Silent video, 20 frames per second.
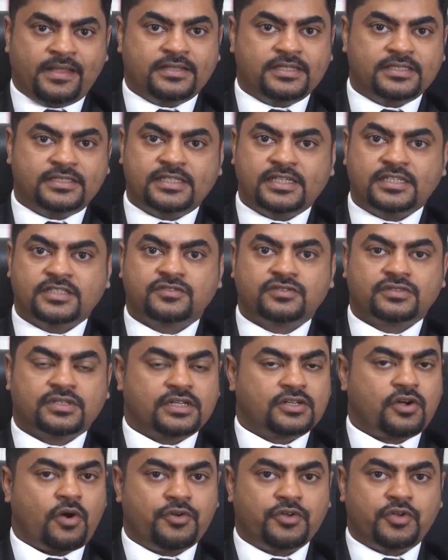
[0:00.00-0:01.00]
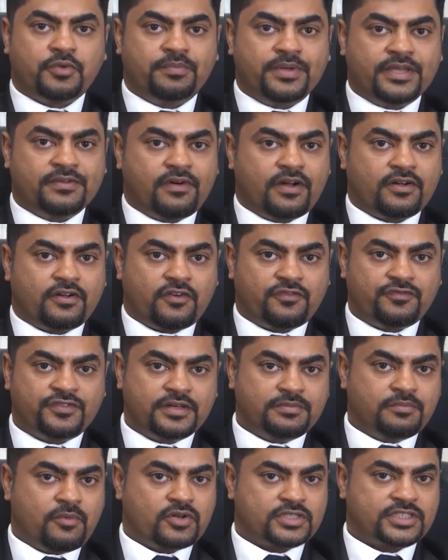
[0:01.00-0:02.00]
This is going to be one of
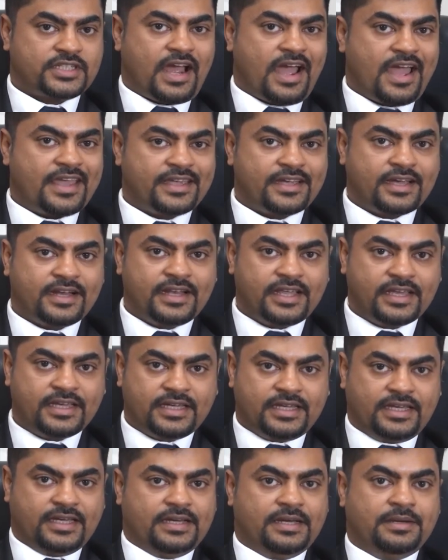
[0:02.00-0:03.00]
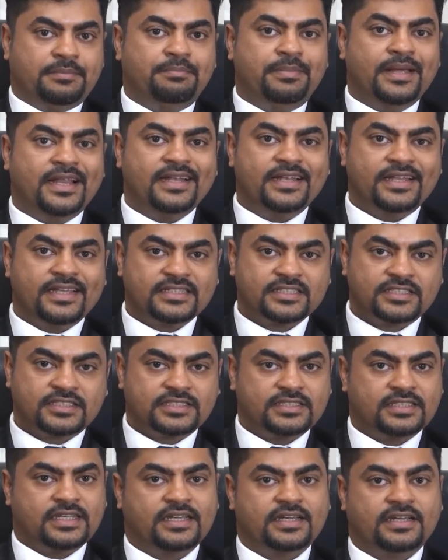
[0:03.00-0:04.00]
the most iconic
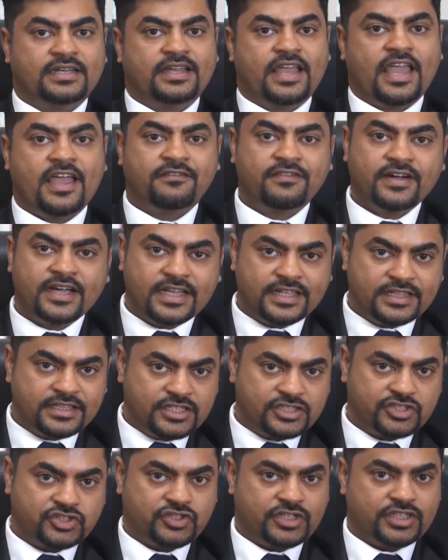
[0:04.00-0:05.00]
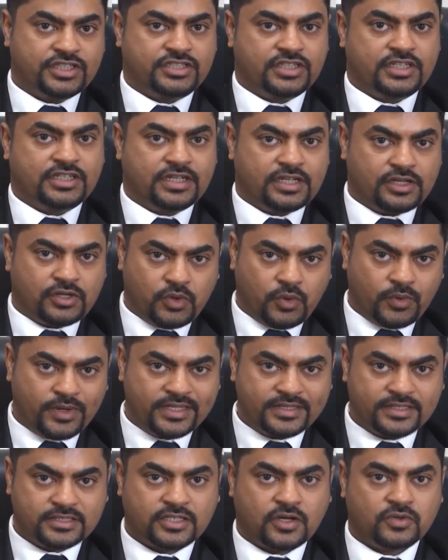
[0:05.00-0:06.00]
buildings ever in this region,
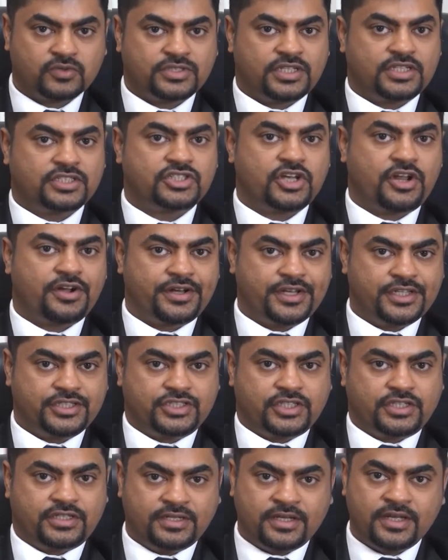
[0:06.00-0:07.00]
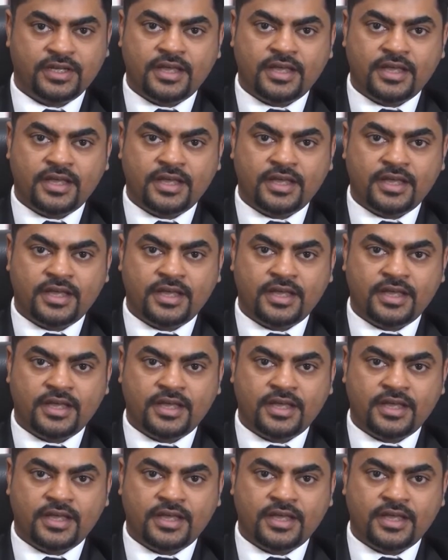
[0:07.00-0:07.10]
including the South Asia region.